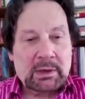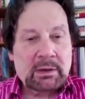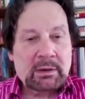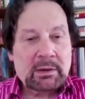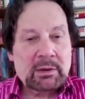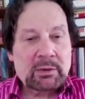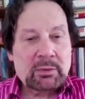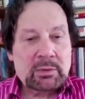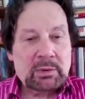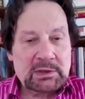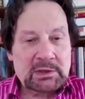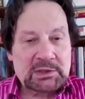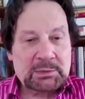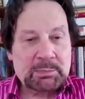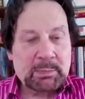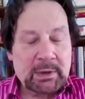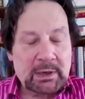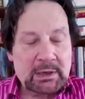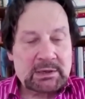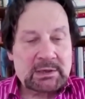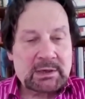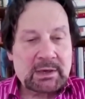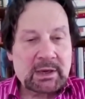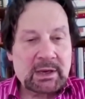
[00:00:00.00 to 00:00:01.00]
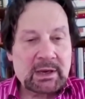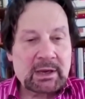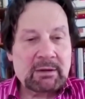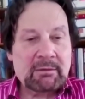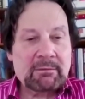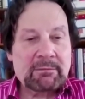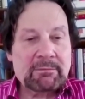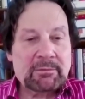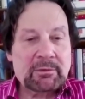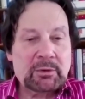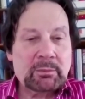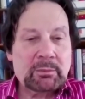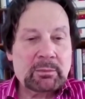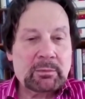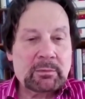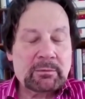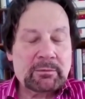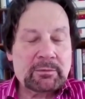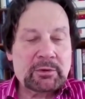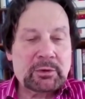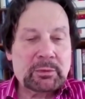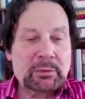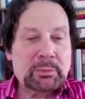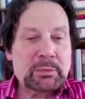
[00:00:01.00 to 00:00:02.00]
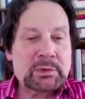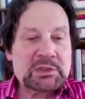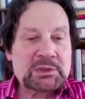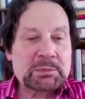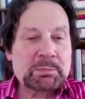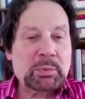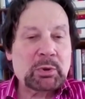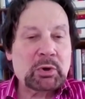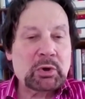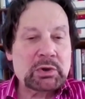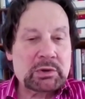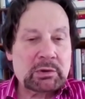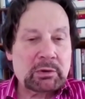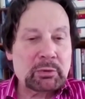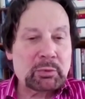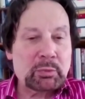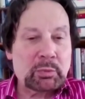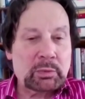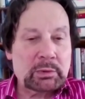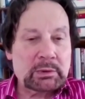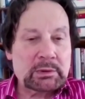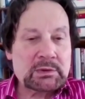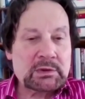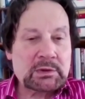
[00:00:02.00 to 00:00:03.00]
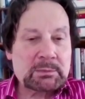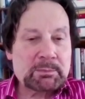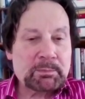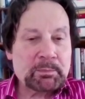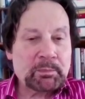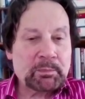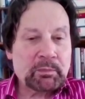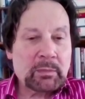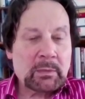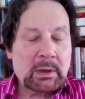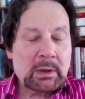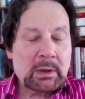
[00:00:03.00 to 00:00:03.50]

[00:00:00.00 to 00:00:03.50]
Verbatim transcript: you can expect to have from, from this point onwards.